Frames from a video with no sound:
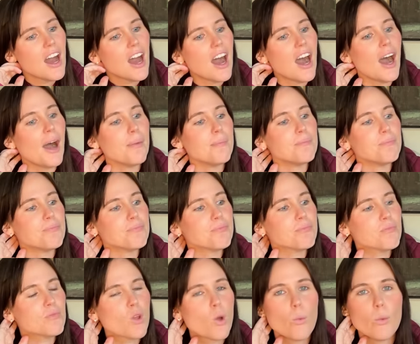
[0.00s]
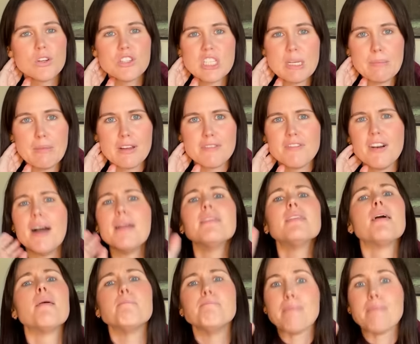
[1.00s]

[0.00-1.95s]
um, which seemed like fun.